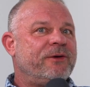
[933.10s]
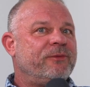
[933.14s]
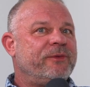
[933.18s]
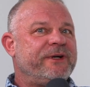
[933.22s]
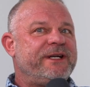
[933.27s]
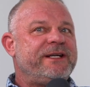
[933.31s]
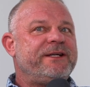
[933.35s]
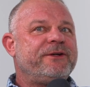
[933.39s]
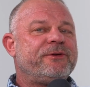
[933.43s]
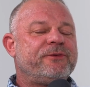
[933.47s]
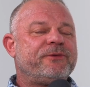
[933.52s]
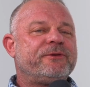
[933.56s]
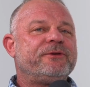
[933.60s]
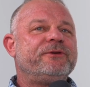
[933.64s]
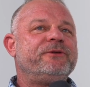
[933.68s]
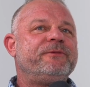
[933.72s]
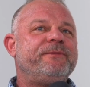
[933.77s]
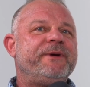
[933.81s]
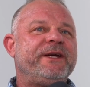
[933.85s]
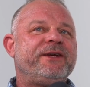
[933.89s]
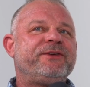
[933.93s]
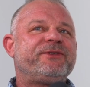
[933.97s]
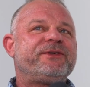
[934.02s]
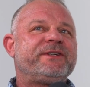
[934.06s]
we grew
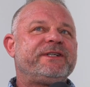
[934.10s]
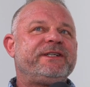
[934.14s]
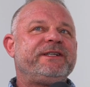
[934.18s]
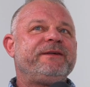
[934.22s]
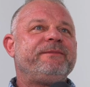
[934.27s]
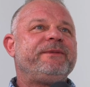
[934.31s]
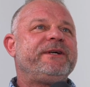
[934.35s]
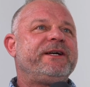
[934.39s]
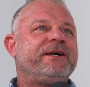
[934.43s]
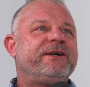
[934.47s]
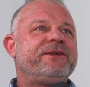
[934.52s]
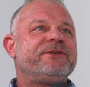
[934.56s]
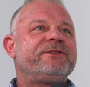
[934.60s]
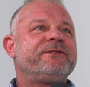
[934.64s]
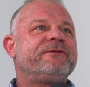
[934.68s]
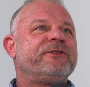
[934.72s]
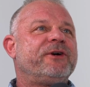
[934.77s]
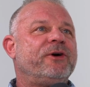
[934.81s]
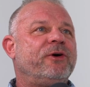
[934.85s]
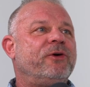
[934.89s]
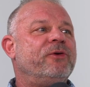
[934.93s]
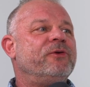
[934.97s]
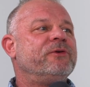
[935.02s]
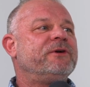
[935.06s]
basically because of
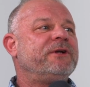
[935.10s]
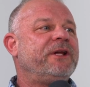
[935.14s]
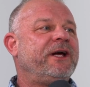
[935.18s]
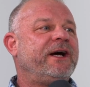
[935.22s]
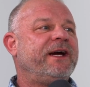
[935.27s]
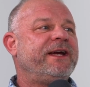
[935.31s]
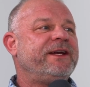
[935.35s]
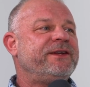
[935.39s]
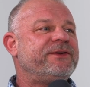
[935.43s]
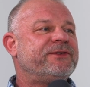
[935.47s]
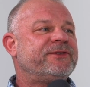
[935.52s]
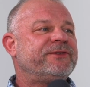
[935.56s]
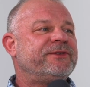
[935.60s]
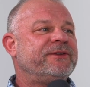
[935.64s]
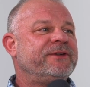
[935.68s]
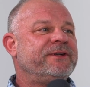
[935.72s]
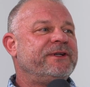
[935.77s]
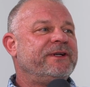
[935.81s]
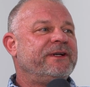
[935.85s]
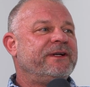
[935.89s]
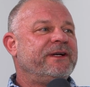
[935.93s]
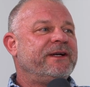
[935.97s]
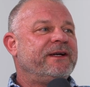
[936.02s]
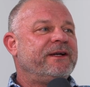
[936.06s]
our own clients
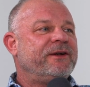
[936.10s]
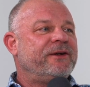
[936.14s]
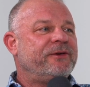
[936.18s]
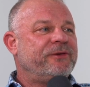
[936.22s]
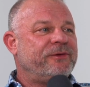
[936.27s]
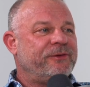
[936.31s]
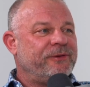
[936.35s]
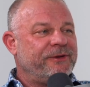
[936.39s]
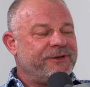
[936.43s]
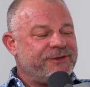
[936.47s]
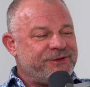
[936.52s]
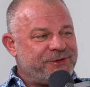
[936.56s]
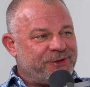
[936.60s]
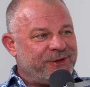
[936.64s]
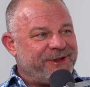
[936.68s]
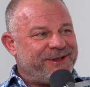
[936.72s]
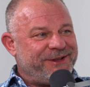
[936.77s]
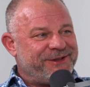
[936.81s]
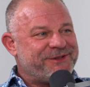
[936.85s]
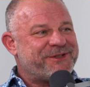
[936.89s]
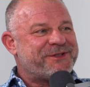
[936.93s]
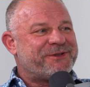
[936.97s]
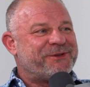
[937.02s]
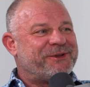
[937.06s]
who enjoyed
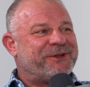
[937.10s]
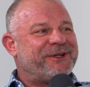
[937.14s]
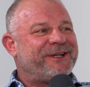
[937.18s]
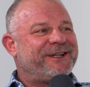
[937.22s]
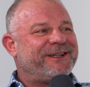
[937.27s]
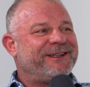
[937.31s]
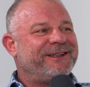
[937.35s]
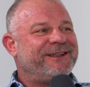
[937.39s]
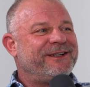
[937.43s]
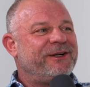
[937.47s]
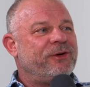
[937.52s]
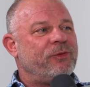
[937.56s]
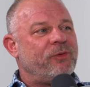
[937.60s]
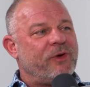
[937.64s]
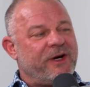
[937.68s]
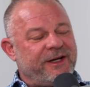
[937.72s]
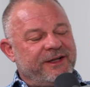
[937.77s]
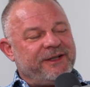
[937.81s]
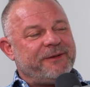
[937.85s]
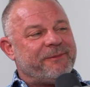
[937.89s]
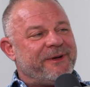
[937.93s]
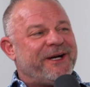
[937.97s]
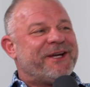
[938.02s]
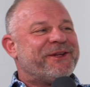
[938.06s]
the store,
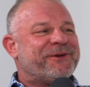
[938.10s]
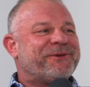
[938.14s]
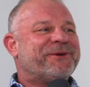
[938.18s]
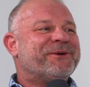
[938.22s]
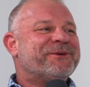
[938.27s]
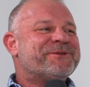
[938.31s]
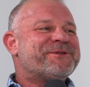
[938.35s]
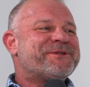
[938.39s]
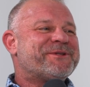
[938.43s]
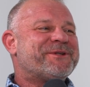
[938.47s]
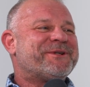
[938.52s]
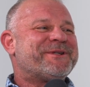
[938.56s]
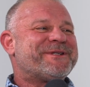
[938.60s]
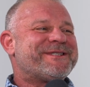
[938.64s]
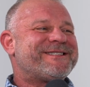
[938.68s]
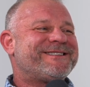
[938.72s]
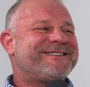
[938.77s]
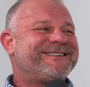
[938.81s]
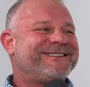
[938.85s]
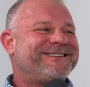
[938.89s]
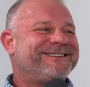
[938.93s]
wanted to buy their own stores.